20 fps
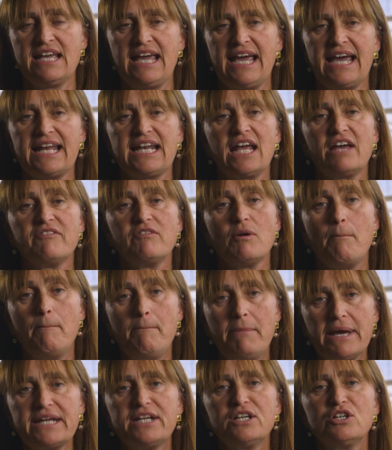and have a
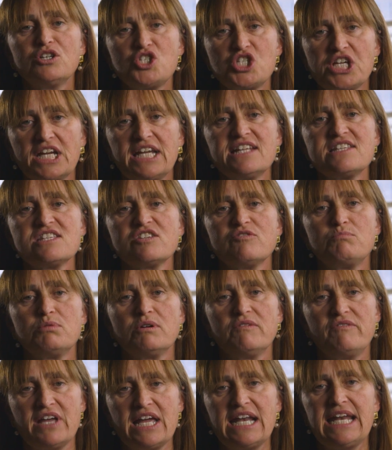better chance of
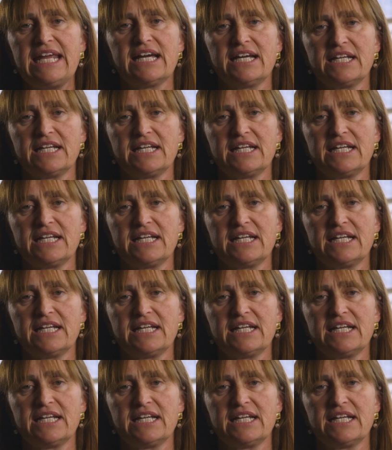preventing